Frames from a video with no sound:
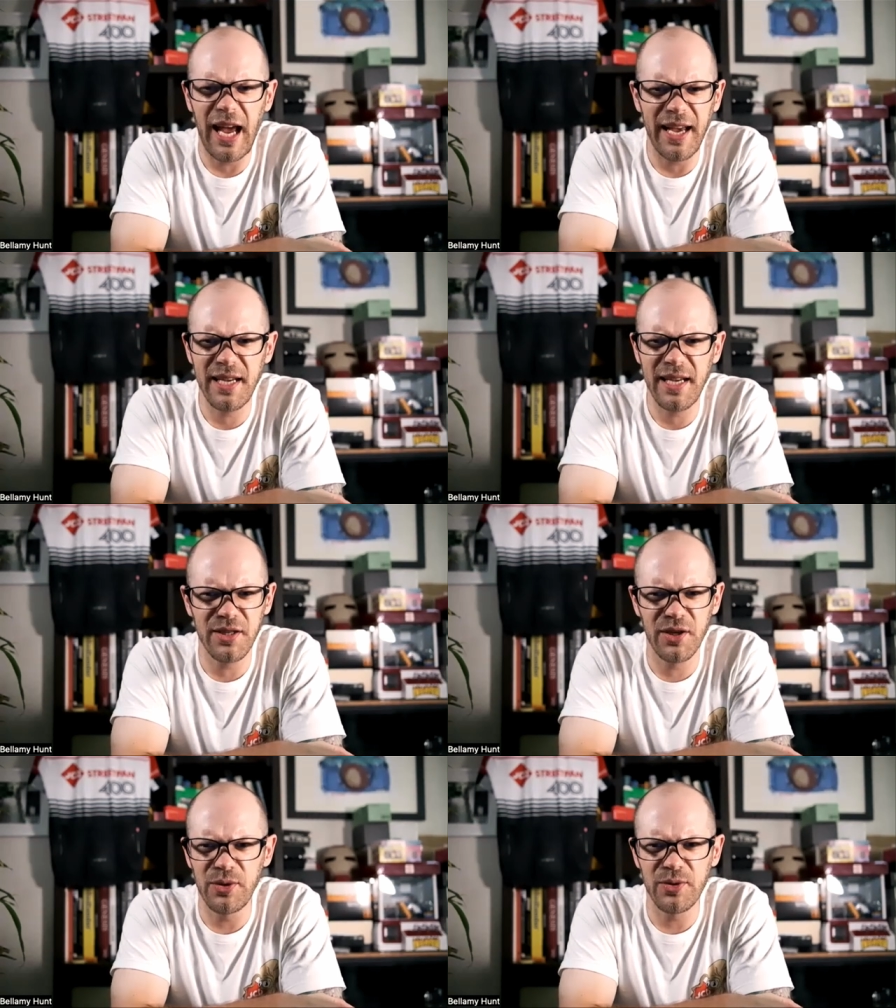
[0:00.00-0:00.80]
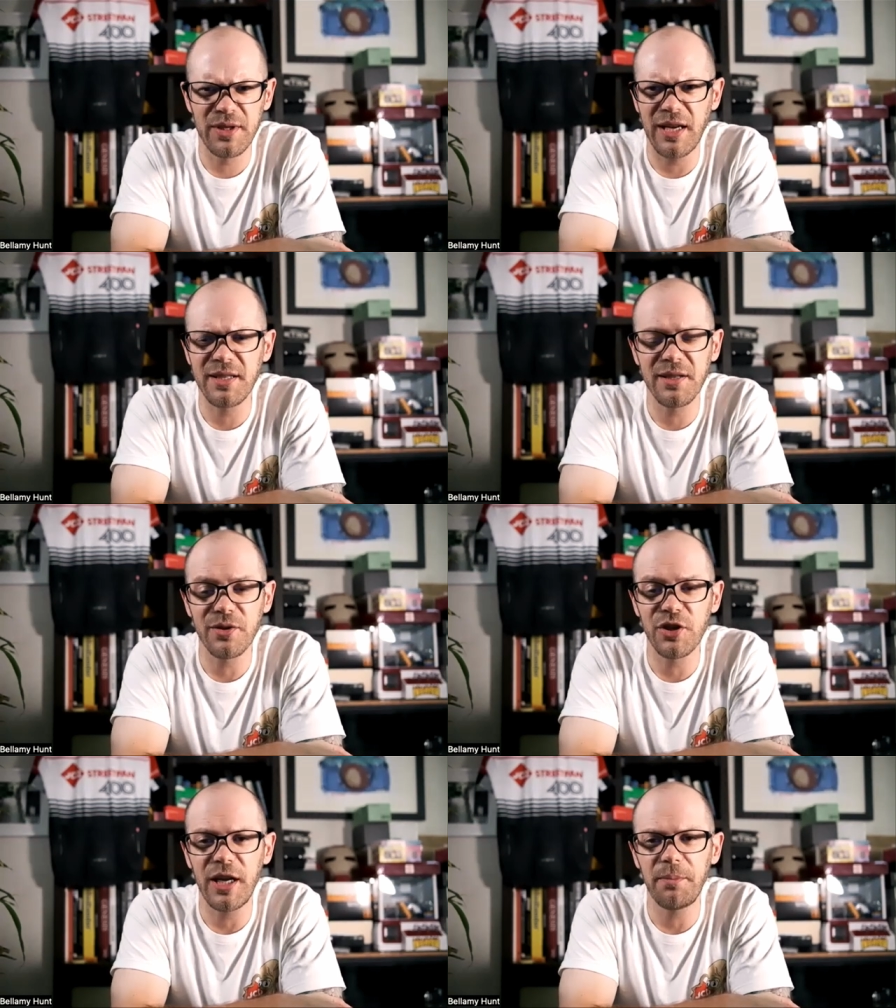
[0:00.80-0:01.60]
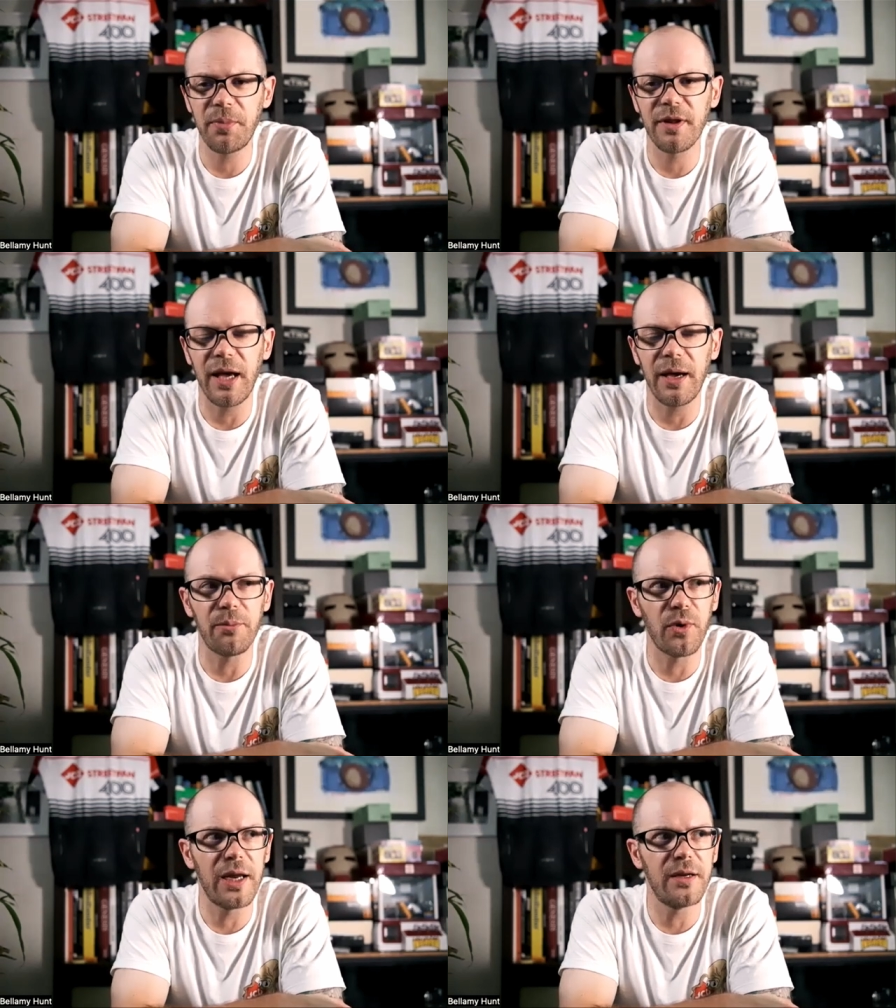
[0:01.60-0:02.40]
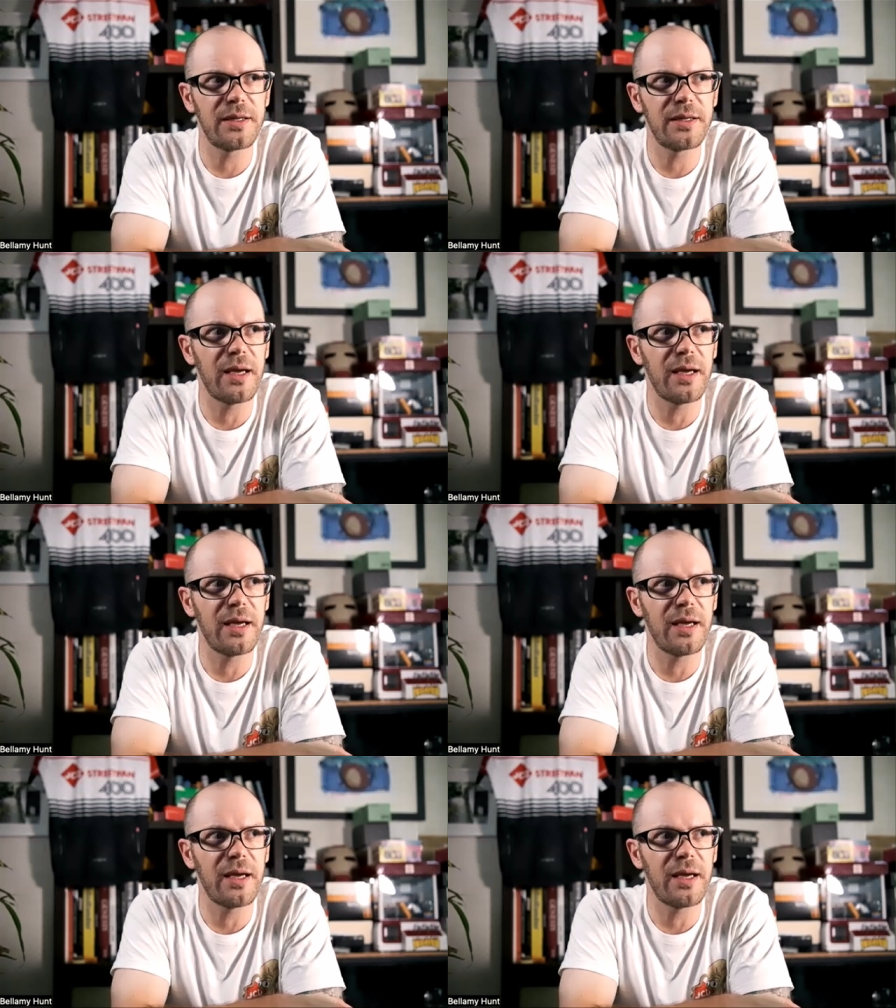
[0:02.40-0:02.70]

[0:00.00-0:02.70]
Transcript: XA2s, they're still cheap. They are brilliant.